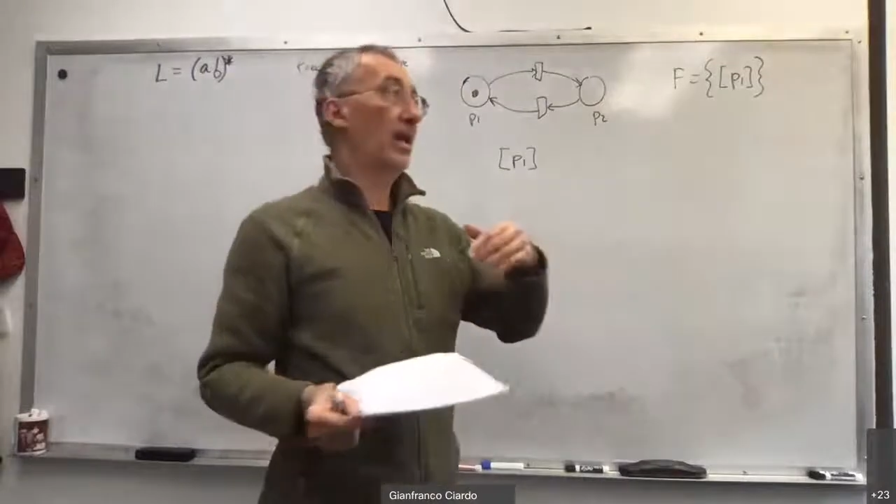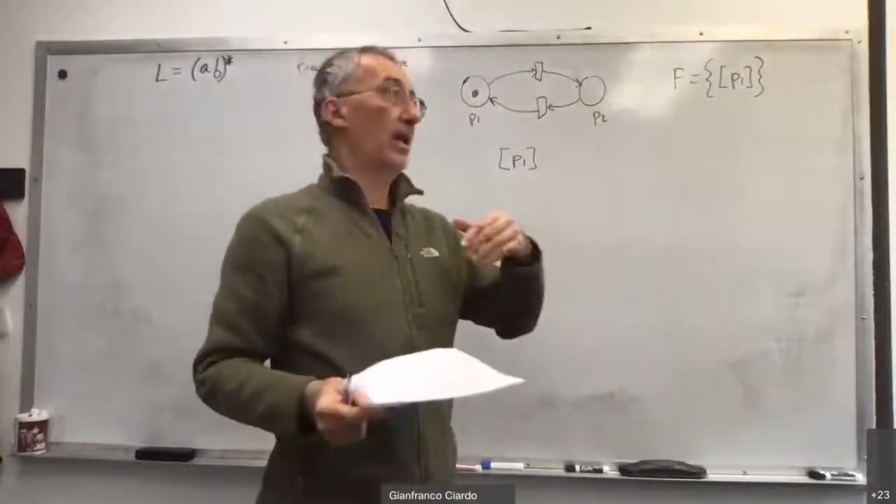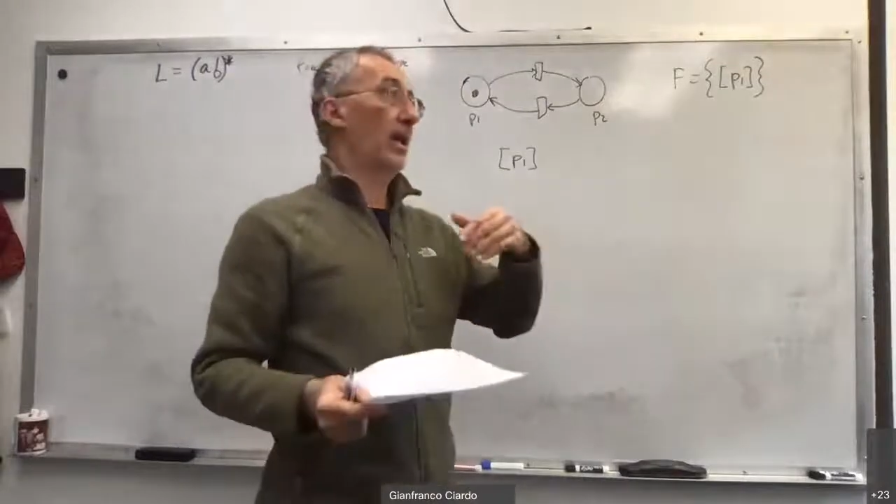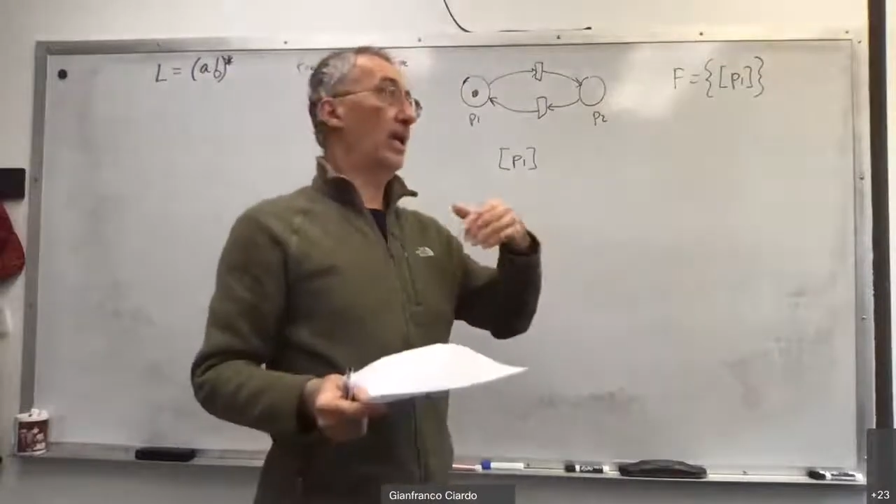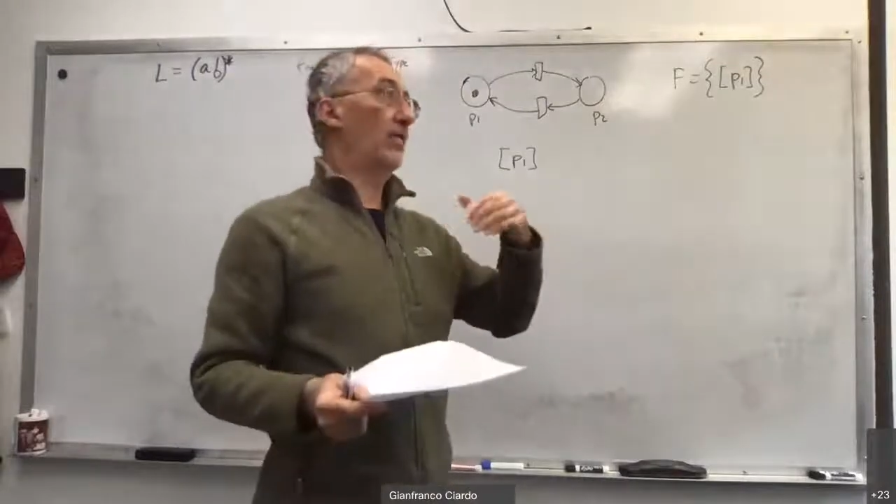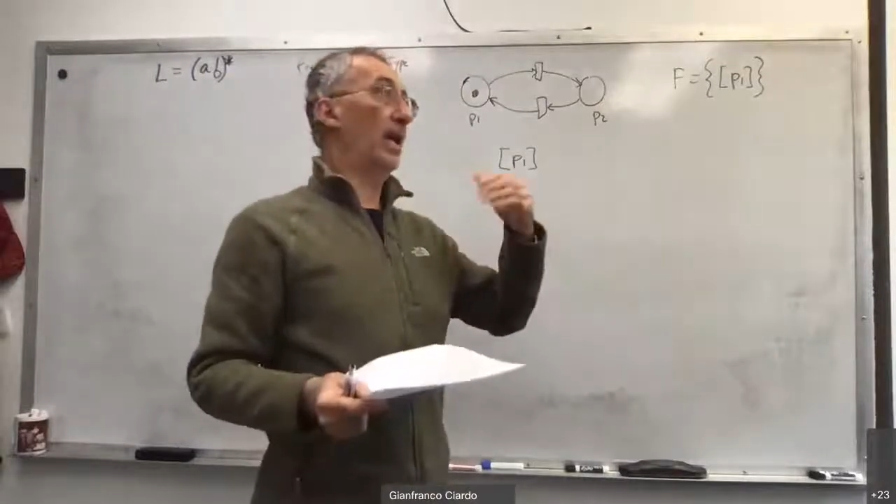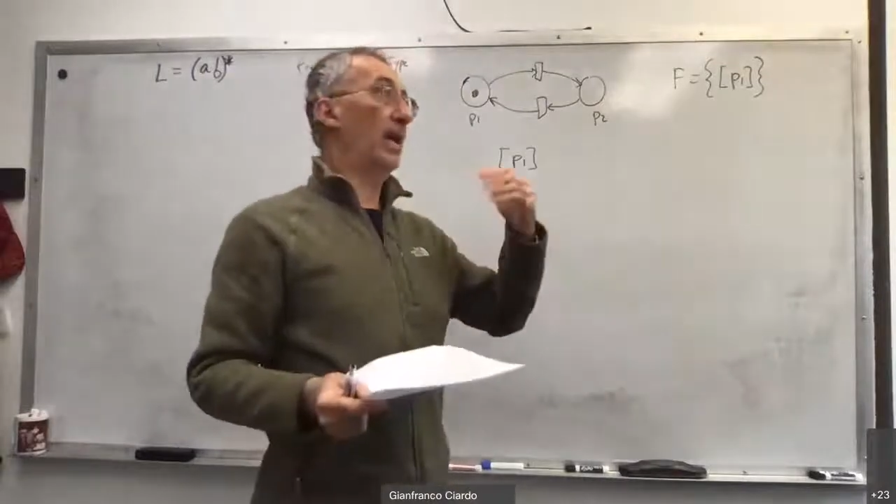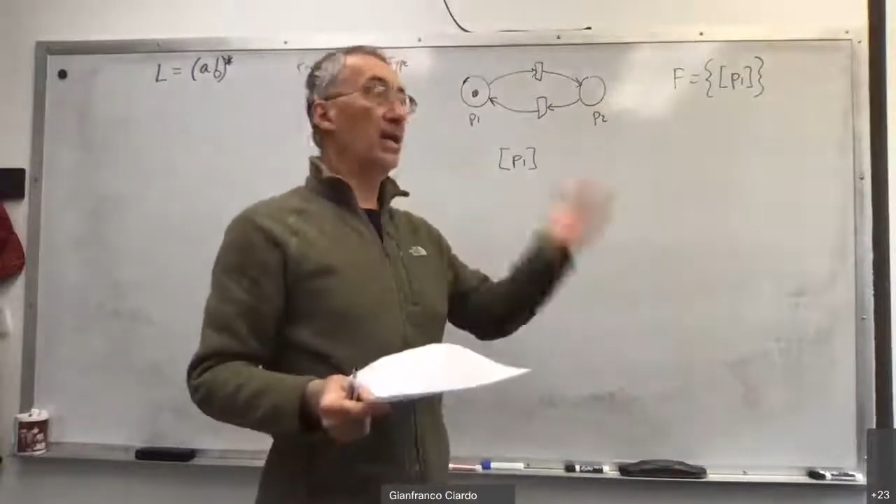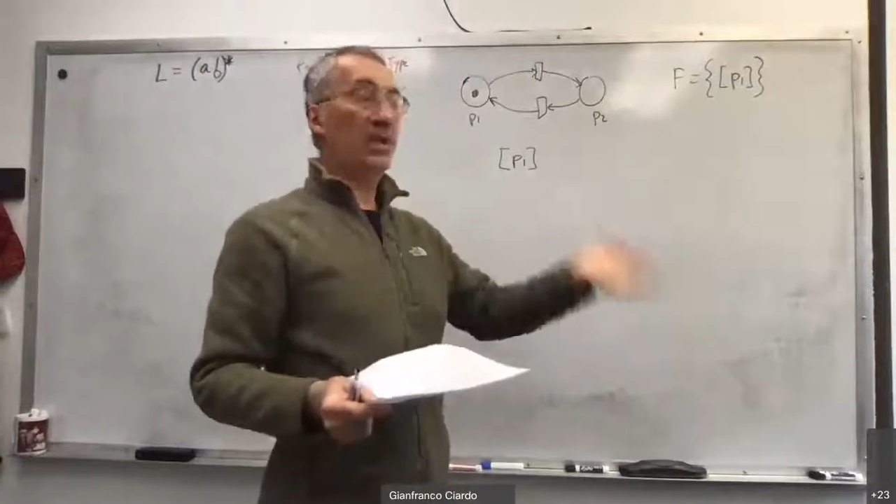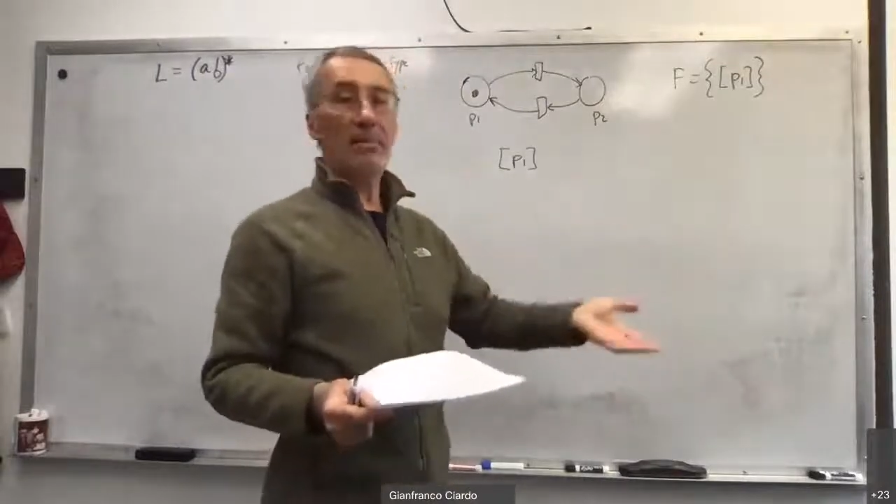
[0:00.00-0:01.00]
if the
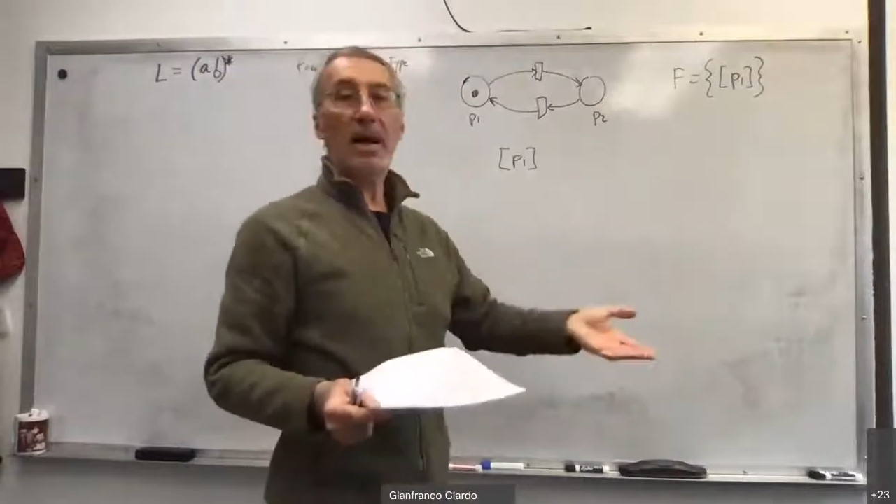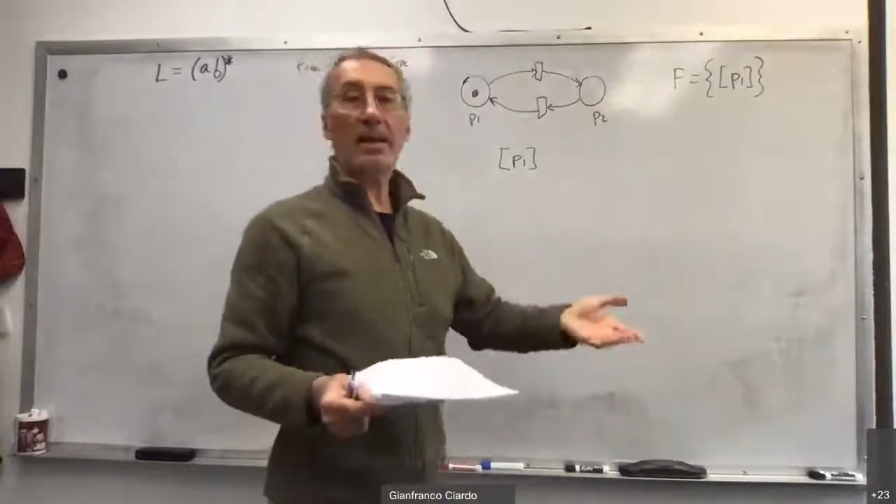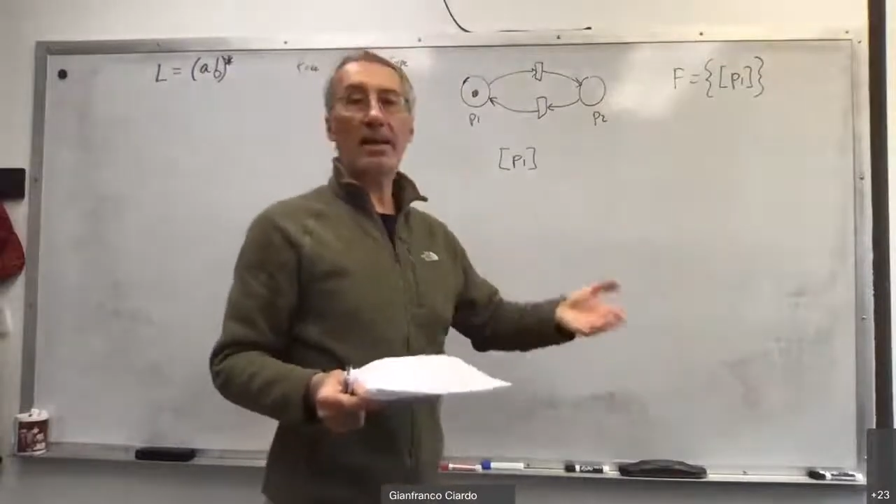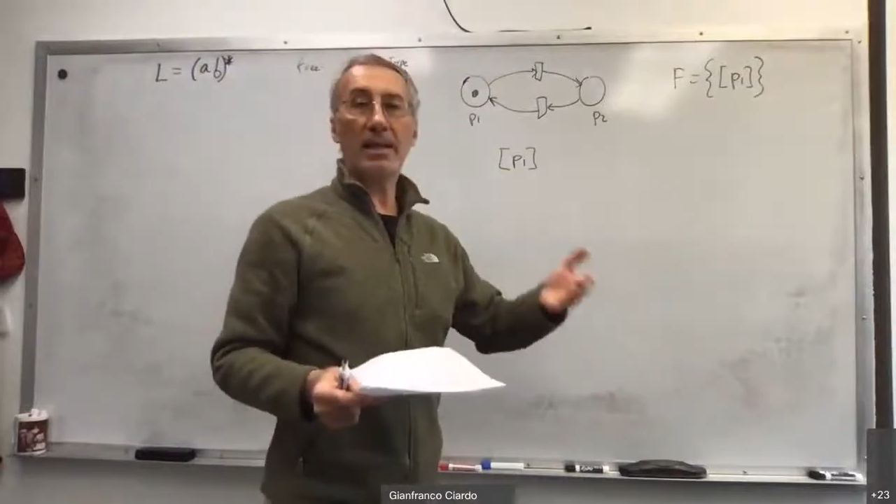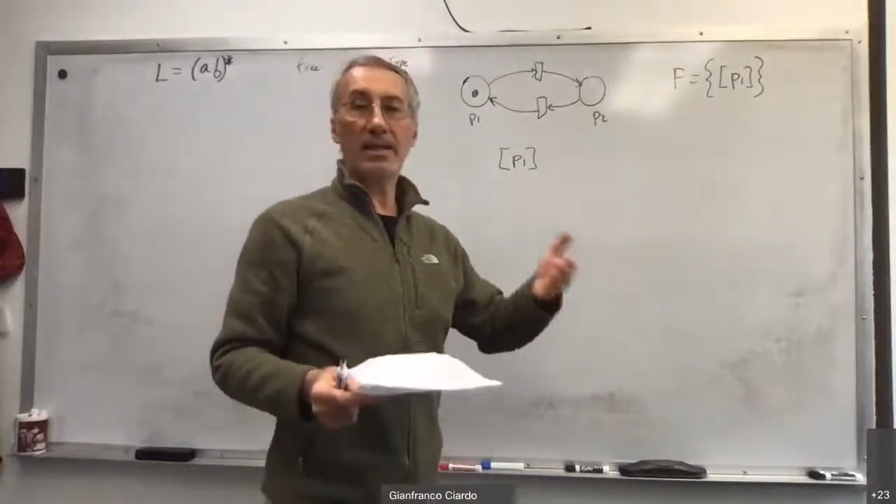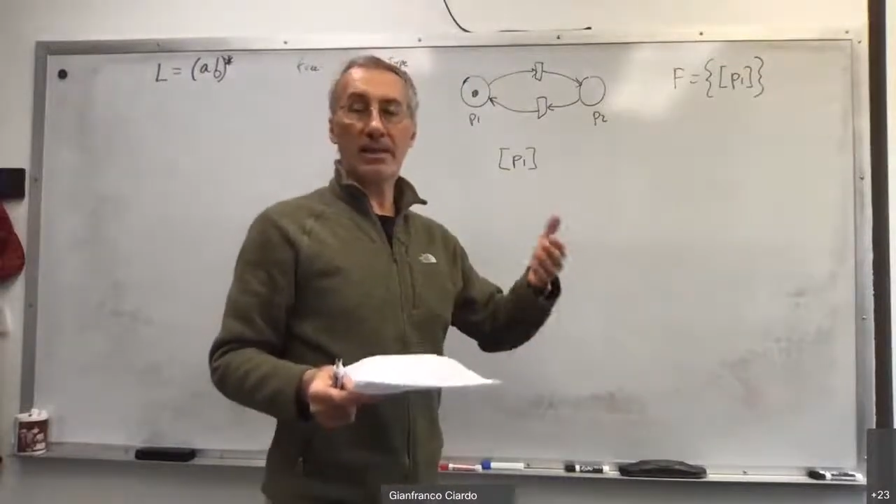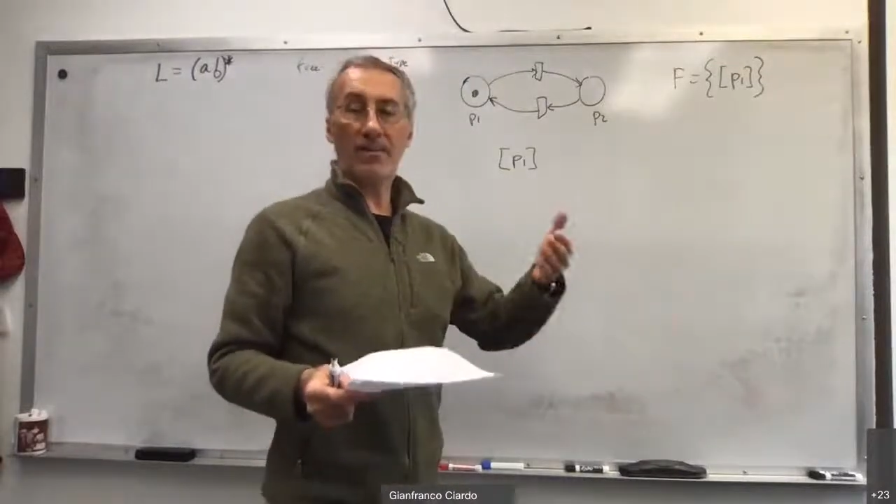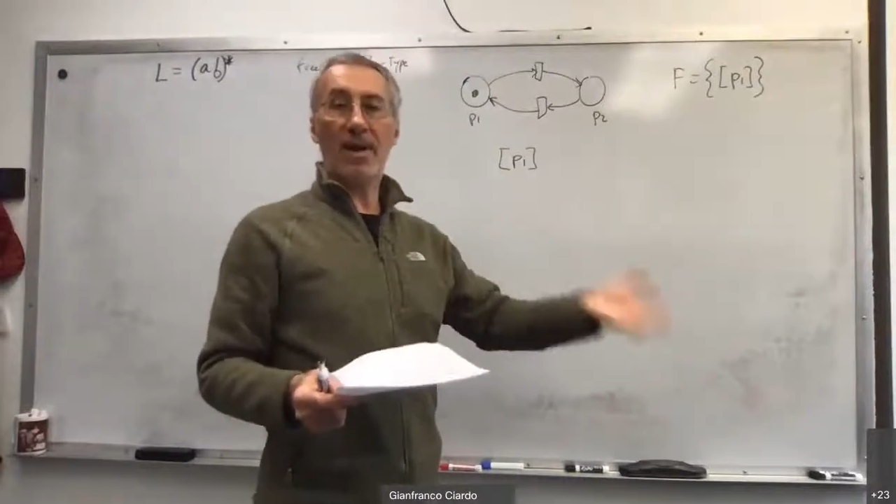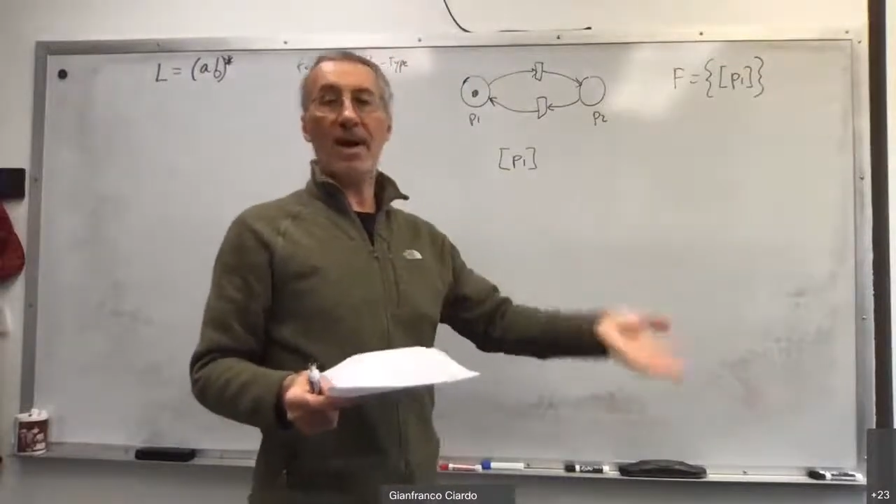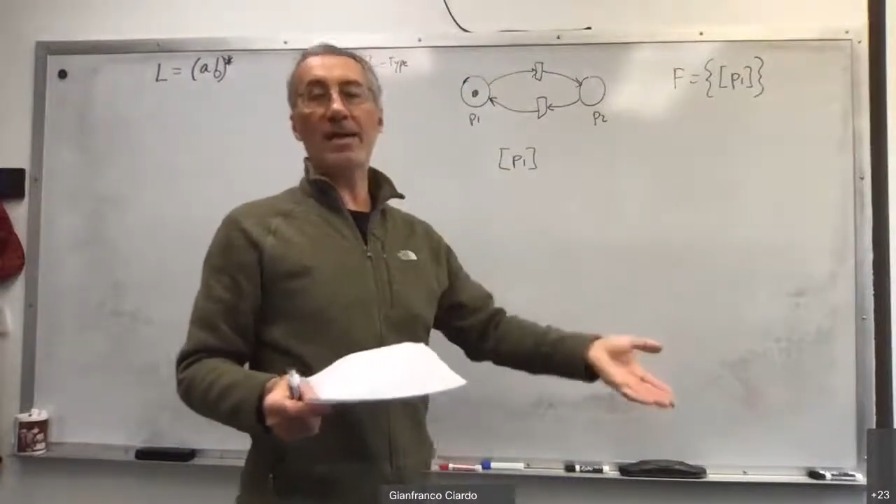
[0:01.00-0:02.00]
initial marking is a
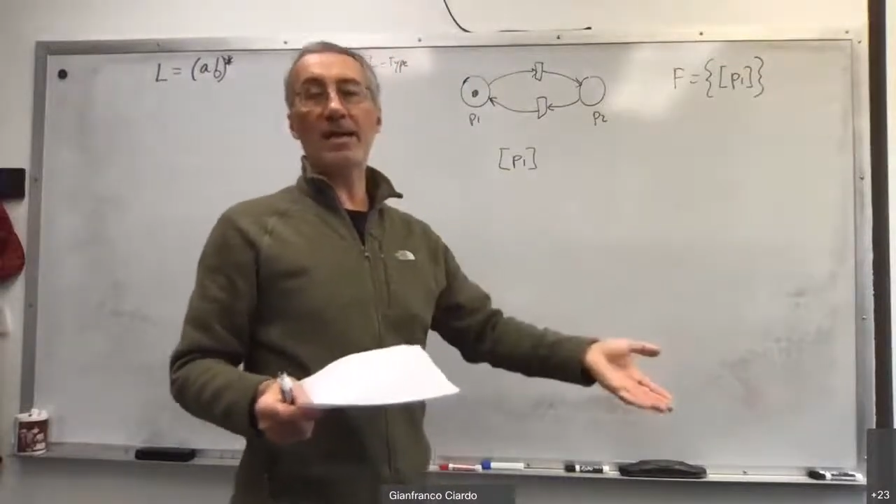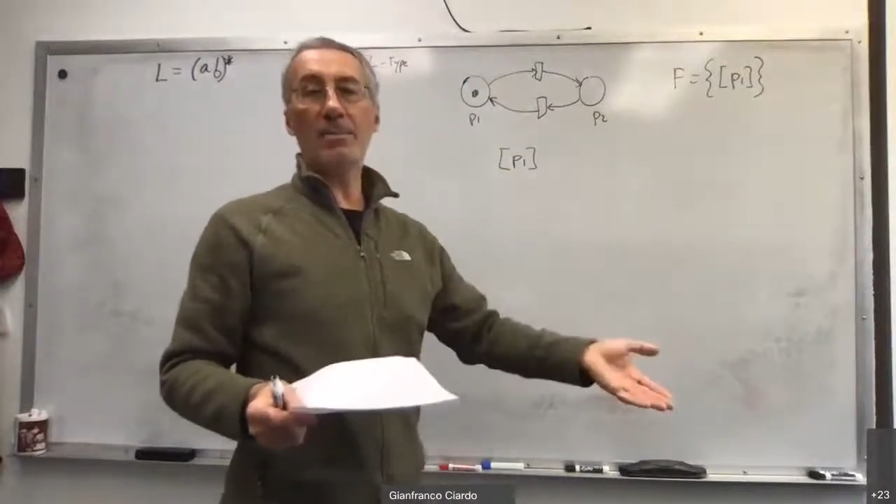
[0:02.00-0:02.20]
final